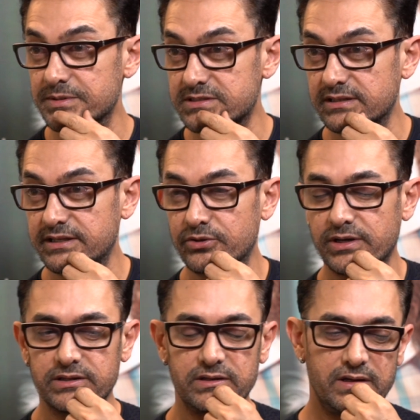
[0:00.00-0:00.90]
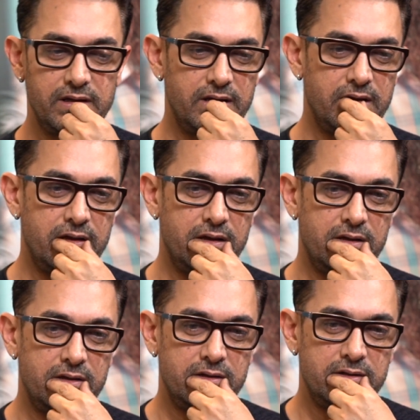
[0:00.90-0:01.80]
Basanti together.
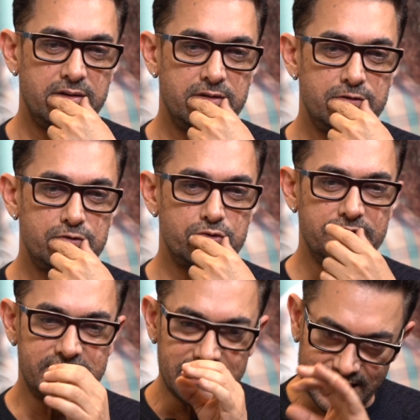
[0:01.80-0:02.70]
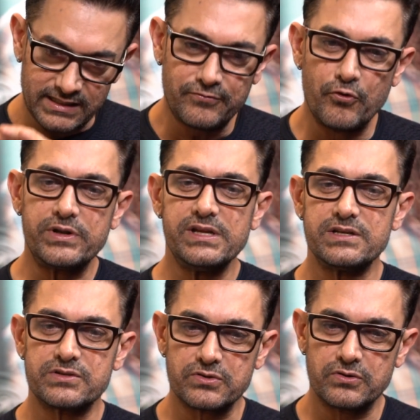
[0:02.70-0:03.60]
So exactly 14
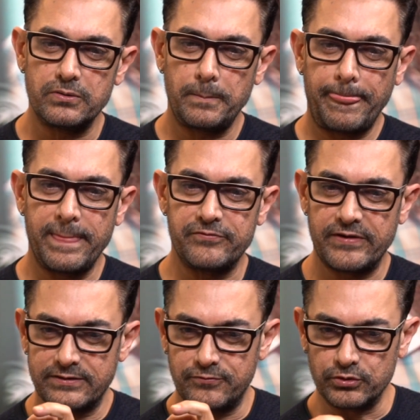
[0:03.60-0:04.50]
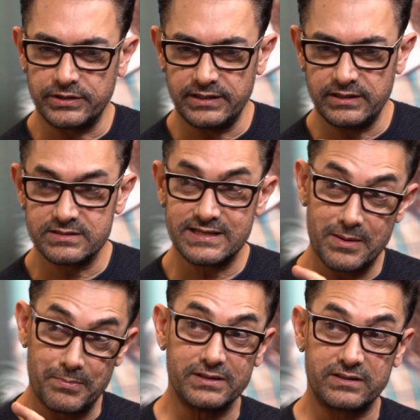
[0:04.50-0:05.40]
years ago, in fact, 14 years and a
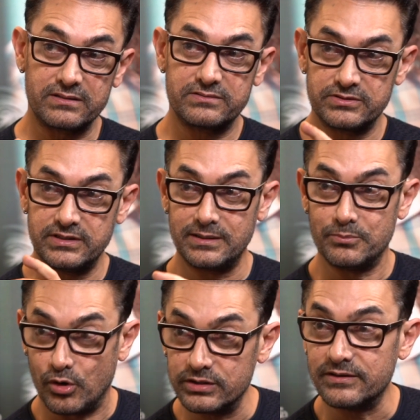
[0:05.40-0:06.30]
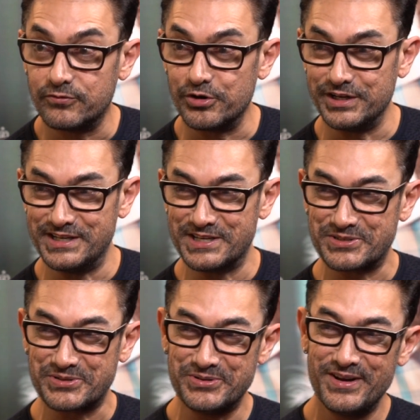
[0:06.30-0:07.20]
month, so little more than 14 years
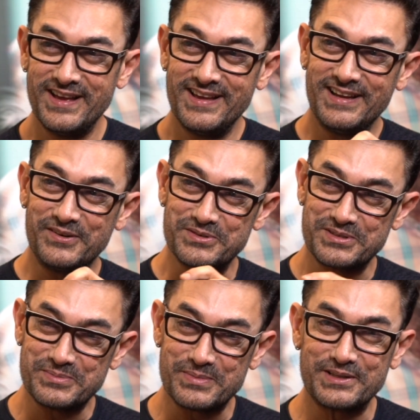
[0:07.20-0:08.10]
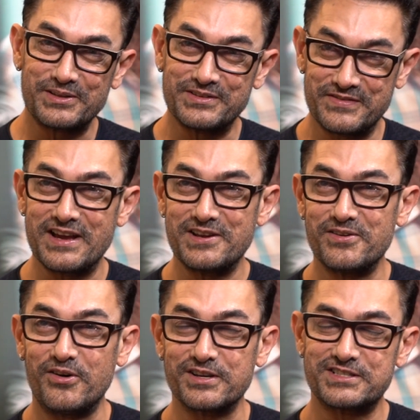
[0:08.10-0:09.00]
ago, it was in the month, as we are in
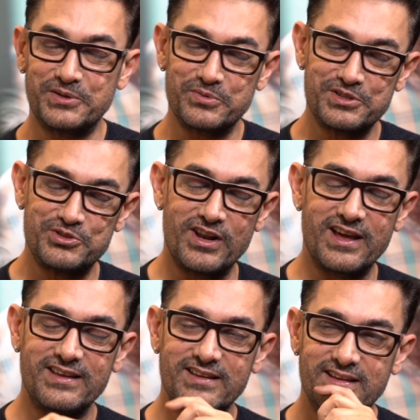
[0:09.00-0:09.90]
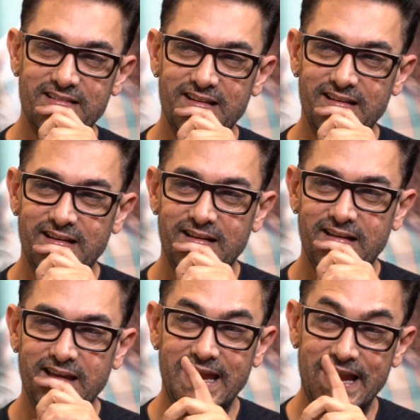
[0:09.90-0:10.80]
August, it was in July.
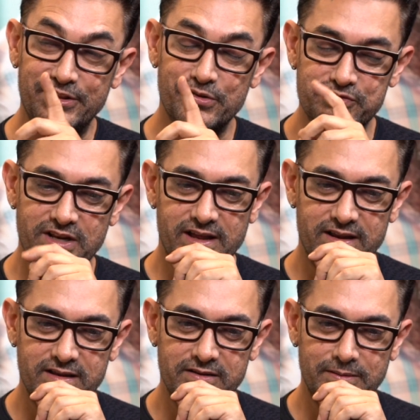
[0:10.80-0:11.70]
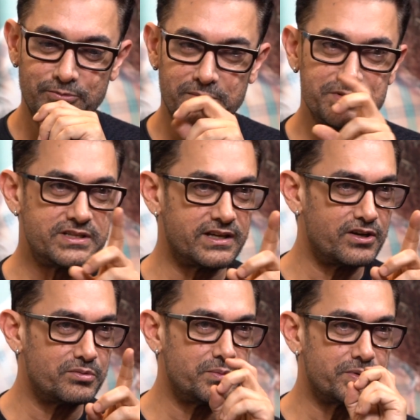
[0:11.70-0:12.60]
8th of July, if I'm not mistaken,
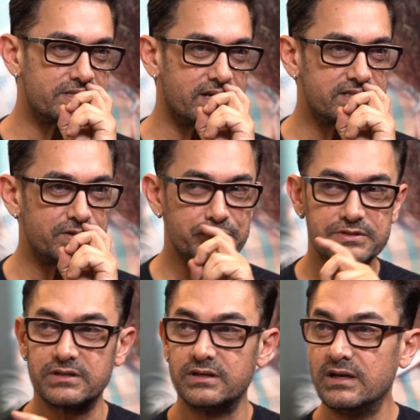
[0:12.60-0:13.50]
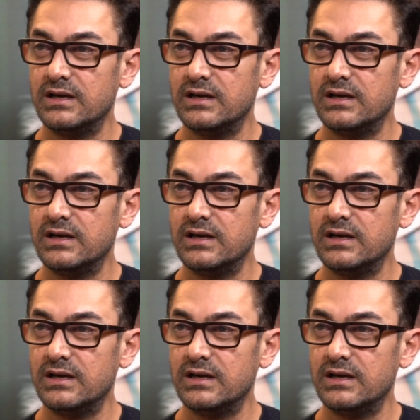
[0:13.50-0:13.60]
to be precise, it was the